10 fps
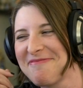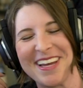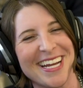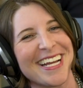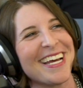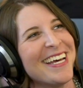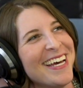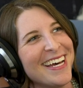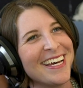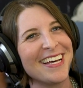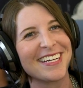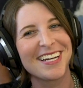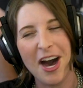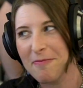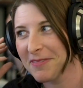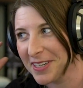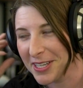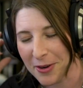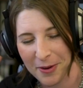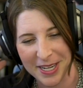big coppery
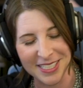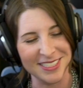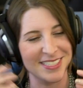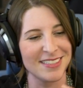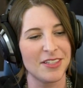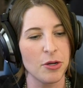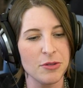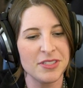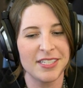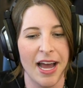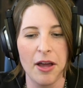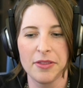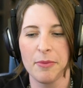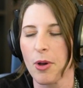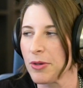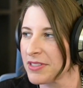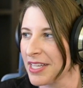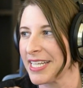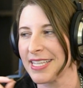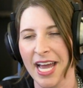coins, those sound the most
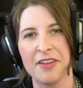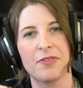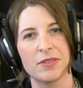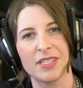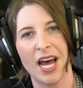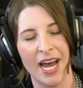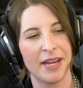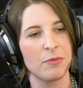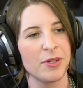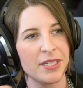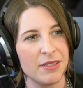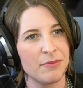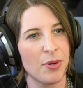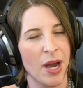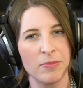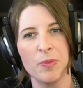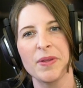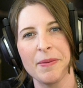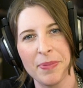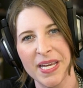like the headphones I would
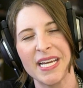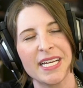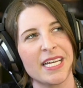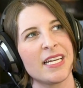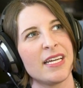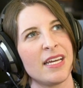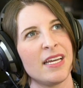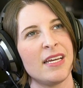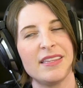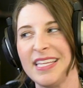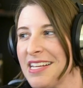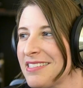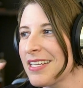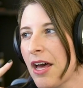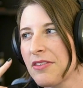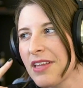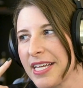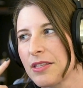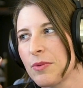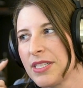probably pick. These sound
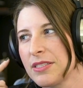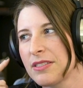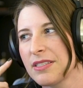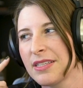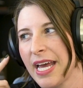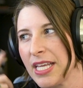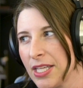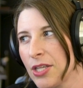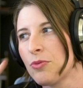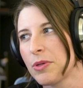like the ones that you would